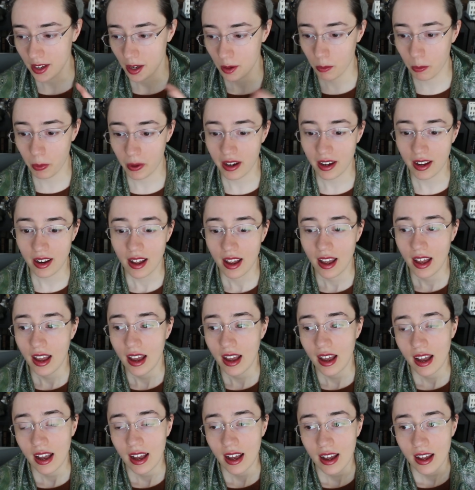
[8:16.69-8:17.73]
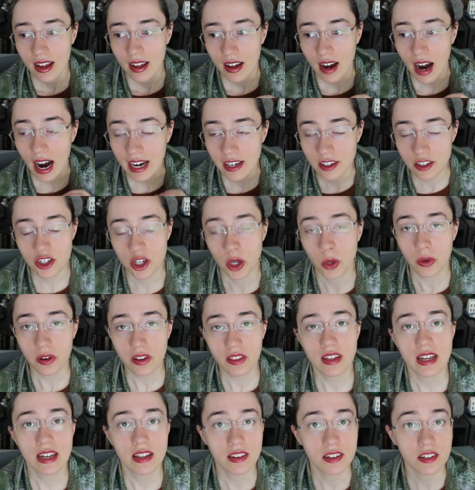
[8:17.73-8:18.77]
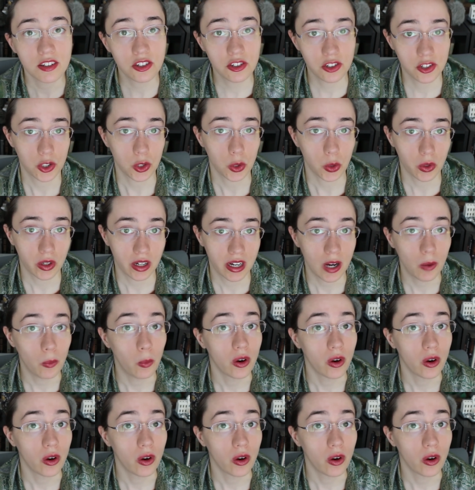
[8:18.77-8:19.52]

But I don't think the story